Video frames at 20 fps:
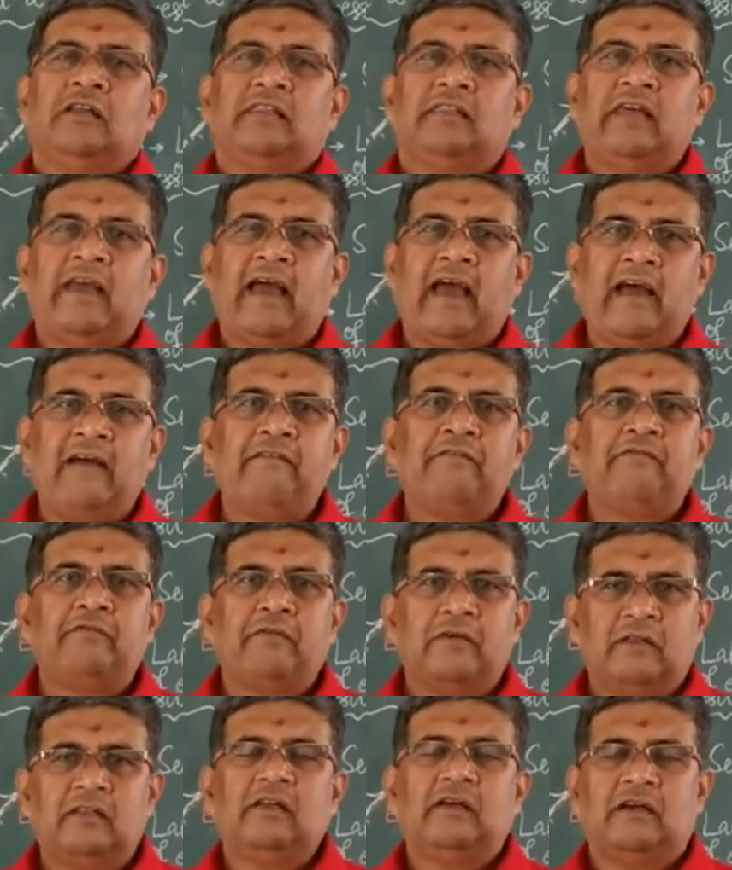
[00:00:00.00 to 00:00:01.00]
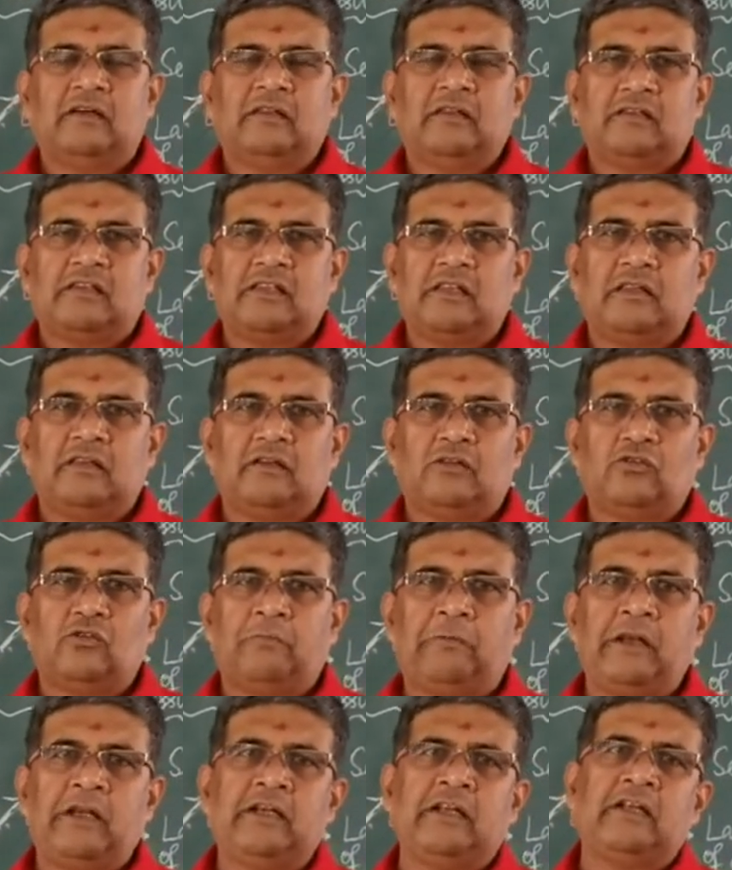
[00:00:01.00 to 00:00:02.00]
they have
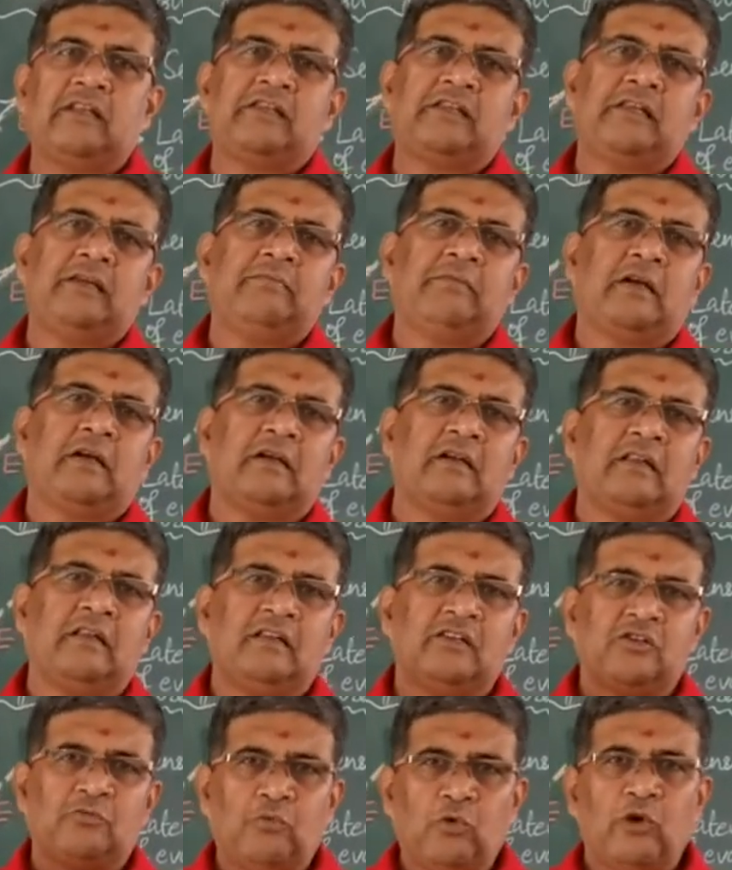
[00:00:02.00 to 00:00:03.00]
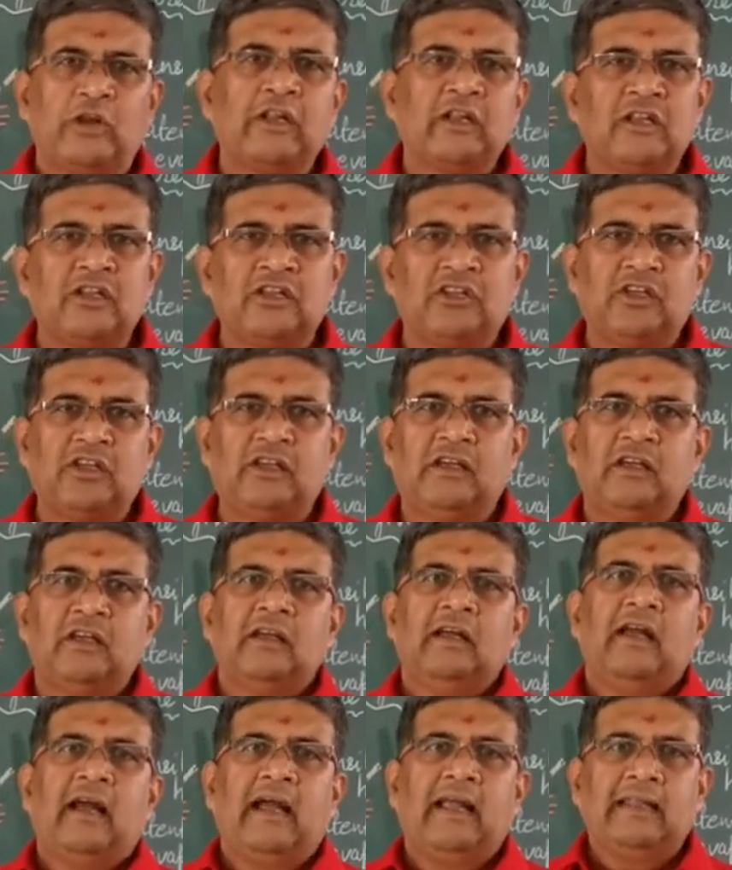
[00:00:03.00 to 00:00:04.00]
superheated steam contains more energy,